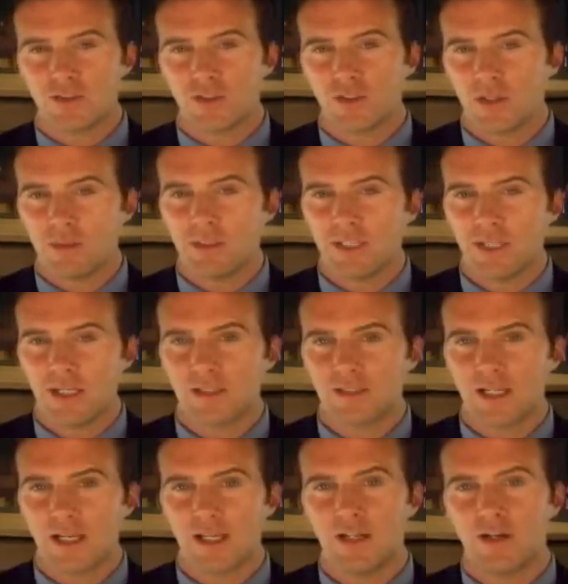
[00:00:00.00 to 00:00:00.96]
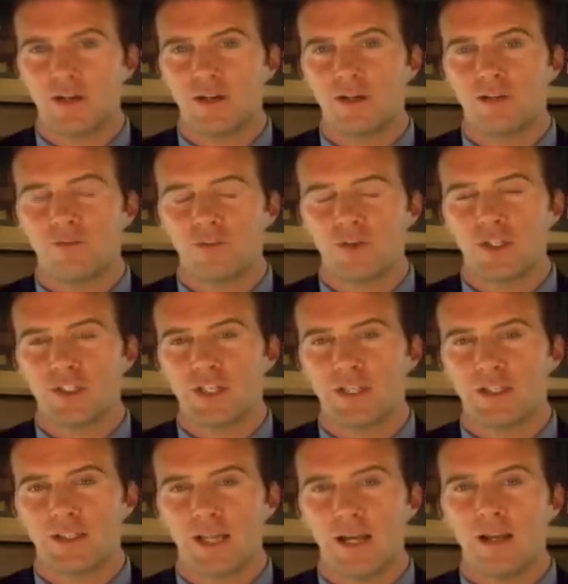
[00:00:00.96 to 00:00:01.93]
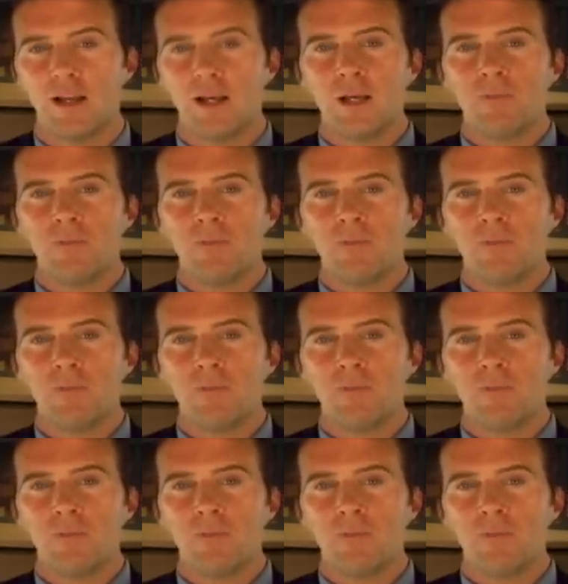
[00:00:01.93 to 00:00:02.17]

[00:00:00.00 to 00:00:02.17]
So let me take a second here to differentiate that.